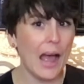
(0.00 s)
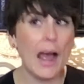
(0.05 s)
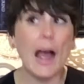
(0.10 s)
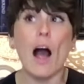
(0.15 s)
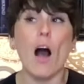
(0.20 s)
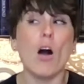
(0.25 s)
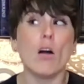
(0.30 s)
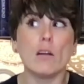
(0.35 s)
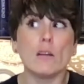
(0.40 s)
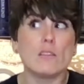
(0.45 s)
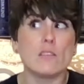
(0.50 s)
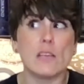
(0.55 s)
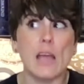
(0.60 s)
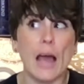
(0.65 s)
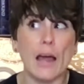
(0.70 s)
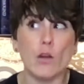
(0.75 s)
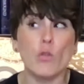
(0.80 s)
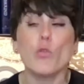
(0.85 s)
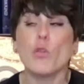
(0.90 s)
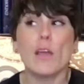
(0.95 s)
Honestly,
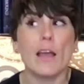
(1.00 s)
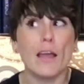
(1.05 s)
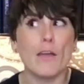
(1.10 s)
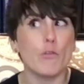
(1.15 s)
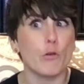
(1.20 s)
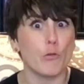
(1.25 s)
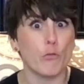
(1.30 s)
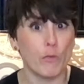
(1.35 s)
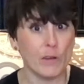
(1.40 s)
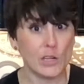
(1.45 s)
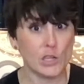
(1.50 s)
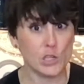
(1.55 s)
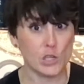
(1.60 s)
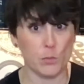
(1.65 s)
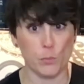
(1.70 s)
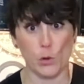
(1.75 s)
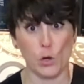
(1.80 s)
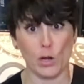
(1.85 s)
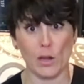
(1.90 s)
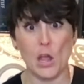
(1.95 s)
I don't think I ever finished the
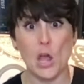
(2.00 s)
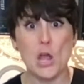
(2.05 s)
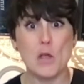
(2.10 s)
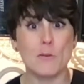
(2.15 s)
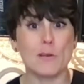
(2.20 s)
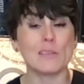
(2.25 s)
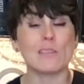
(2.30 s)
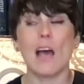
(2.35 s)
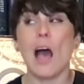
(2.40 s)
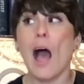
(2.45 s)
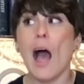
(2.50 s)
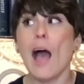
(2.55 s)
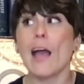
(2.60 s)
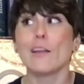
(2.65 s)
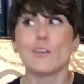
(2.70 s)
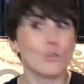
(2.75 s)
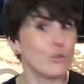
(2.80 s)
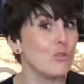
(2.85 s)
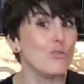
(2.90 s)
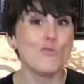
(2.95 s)
book because
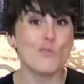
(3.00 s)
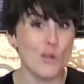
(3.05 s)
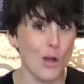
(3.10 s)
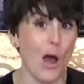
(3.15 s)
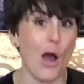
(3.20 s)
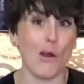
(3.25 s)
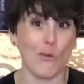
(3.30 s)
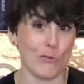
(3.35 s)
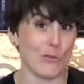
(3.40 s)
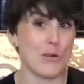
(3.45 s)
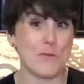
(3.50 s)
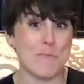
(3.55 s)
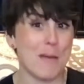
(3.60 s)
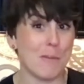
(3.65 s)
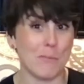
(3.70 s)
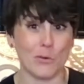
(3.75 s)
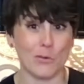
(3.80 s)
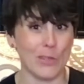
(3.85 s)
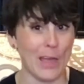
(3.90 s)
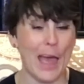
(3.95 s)
I do not
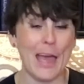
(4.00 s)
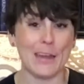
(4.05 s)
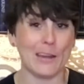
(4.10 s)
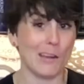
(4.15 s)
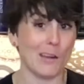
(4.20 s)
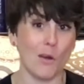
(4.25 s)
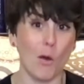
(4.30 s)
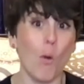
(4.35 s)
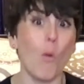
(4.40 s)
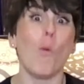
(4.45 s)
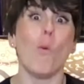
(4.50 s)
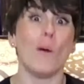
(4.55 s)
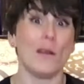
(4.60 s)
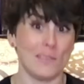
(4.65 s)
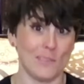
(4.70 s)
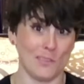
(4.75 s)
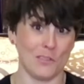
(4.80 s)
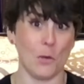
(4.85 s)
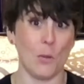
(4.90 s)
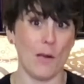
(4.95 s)
remember the ending
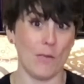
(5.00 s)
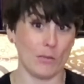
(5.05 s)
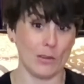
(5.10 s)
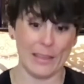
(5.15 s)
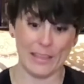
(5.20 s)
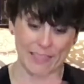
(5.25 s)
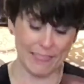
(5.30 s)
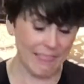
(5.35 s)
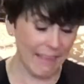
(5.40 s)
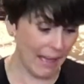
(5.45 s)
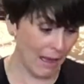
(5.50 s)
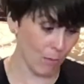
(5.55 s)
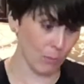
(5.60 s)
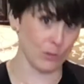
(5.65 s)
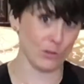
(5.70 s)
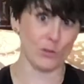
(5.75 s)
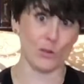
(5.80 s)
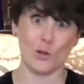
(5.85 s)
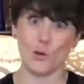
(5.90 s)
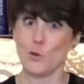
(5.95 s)
whatsoever. Like, that
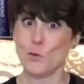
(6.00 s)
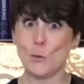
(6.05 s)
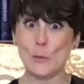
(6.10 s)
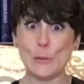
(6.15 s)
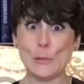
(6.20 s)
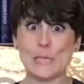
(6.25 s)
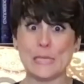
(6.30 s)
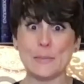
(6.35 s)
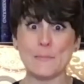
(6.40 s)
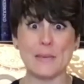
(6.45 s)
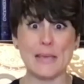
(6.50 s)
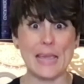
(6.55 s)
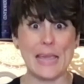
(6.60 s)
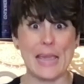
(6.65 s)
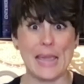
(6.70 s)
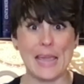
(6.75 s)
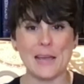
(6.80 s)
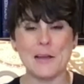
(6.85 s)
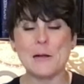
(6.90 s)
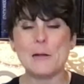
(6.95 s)
was news to
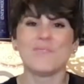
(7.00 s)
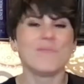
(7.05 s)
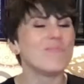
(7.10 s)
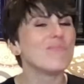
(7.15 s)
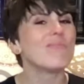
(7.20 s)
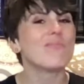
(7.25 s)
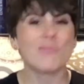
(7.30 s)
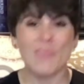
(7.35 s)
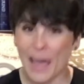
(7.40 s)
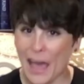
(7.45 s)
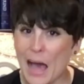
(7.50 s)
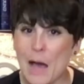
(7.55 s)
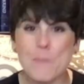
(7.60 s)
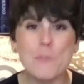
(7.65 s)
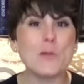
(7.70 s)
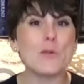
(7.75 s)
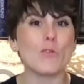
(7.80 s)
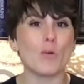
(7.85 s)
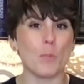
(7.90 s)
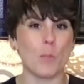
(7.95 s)
me.
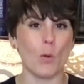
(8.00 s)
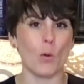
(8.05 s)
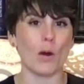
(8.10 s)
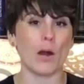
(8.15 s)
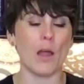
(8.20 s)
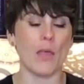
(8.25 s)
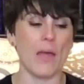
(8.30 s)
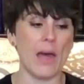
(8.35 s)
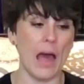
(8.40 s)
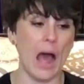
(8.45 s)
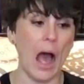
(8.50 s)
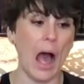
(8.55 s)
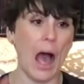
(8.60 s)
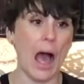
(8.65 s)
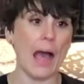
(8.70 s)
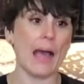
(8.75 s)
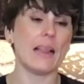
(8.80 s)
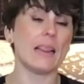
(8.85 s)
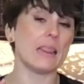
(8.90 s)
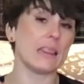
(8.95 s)
Happy to report that
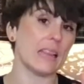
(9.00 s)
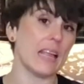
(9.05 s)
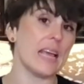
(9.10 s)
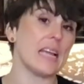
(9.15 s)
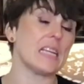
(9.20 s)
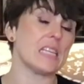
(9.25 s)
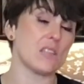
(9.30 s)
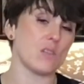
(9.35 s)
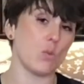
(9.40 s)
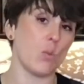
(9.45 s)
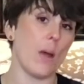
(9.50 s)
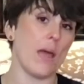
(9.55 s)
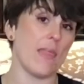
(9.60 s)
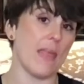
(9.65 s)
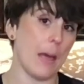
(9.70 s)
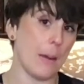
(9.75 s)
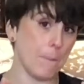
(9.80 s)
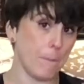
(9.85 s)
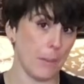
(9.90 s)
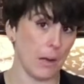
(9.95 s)
I liked the way
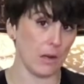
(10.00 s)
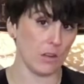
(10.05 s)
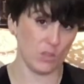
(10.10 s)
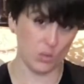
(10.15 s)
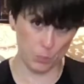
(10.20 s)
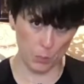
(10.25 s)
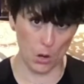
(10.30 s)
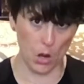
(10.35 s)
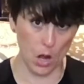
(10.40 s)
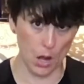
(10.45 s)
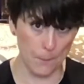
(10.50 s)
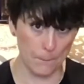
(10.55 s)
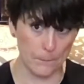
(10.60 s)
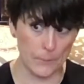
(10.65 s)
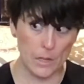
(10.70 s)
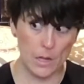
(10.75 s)
that Buxbaum